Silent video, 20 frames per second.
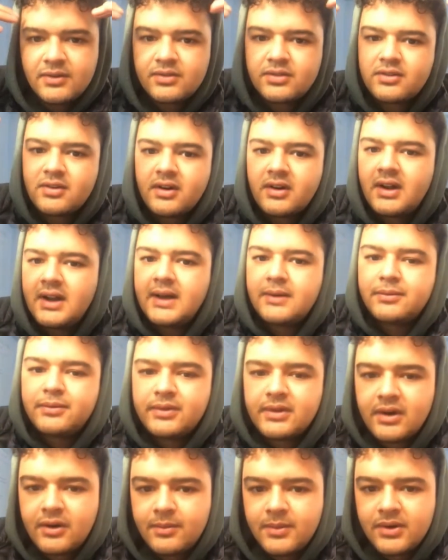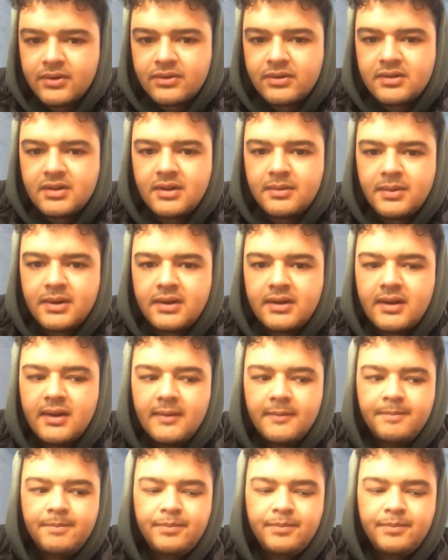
Struggle after so, but